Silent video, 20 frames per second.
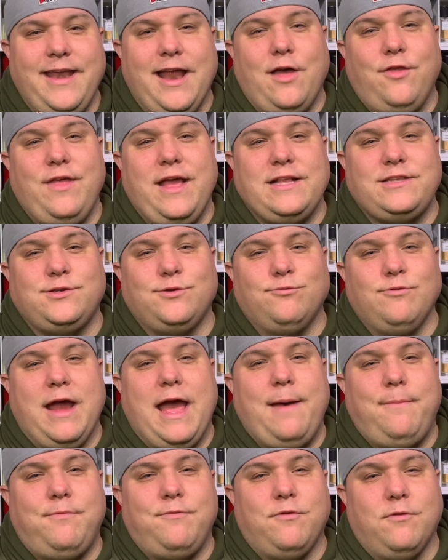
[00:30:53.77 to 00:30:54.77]
that's a
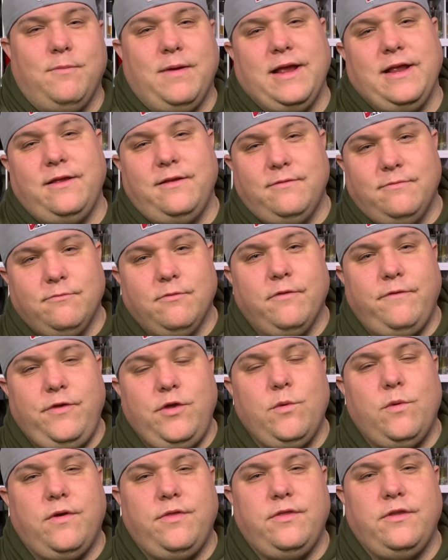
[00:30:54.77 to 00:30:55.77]
wrap for my
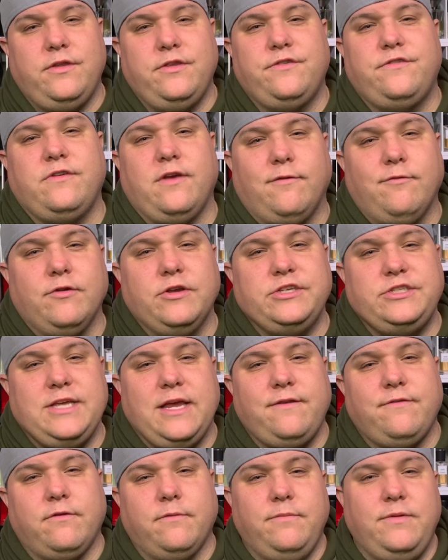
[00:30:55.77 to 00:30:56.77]
review on the Discovery
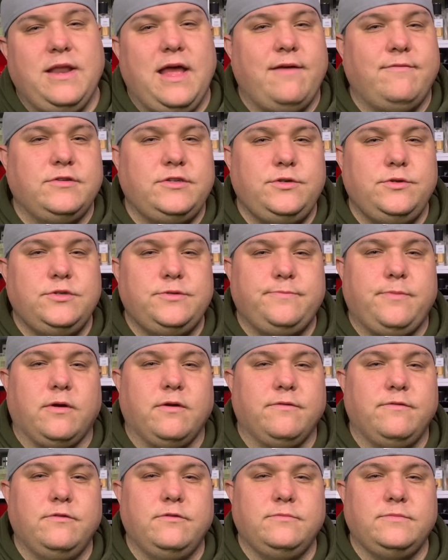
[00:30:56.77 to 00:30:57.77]
set from Navitus
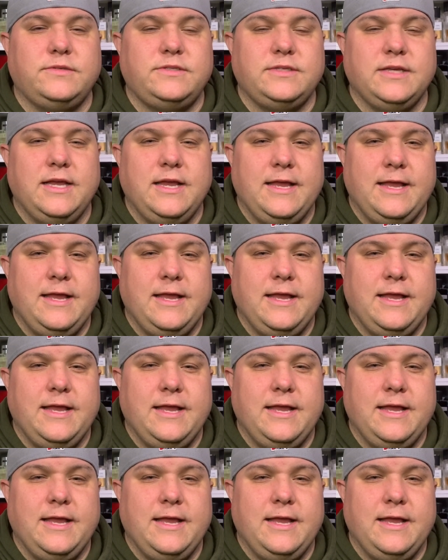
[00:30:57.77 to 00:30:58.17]
Parfums.